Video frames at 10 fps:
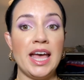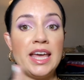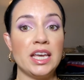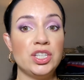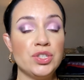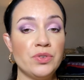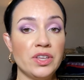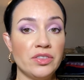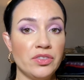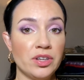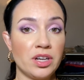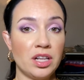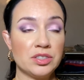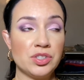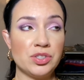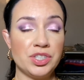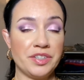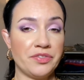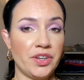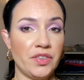And I do think that the colors are
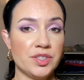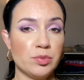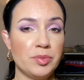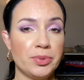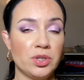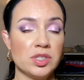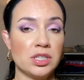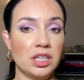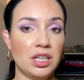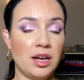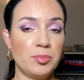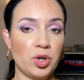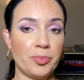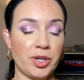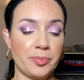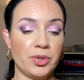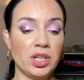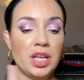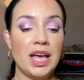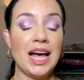different. This one pulls a lot more
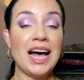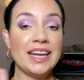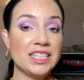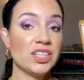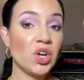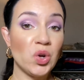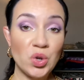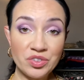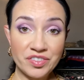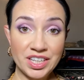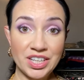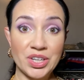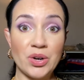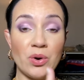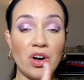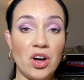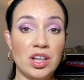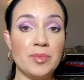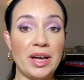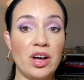purple. I did a whole video
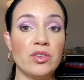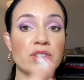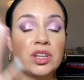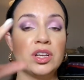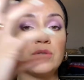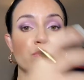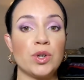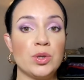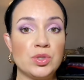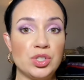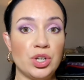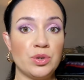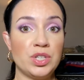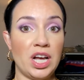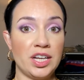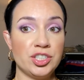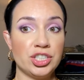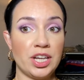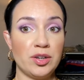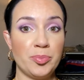all about rose toned
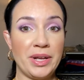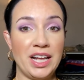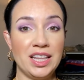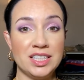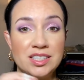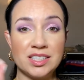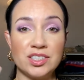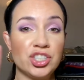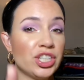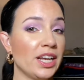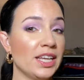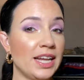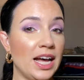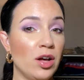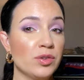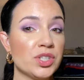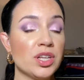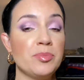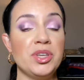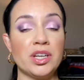eyeshadow palettes. Check it out
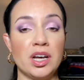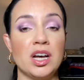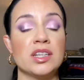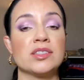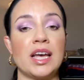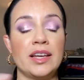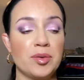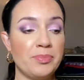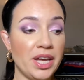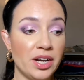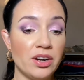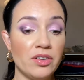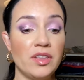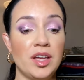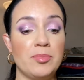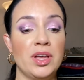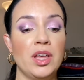because I compare them.